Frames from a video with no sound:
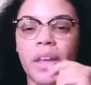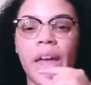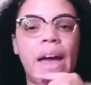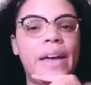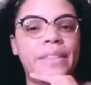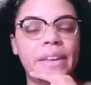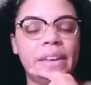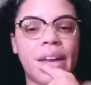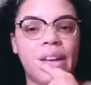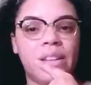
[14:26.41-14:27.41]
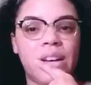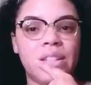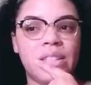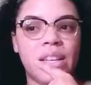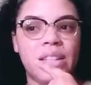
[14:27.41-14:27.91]
I think Kalon
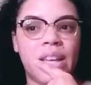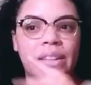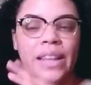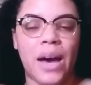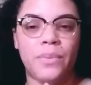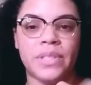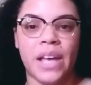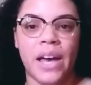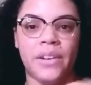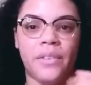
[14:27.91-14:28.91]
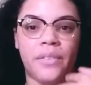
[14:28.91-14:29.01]
said that that was kind of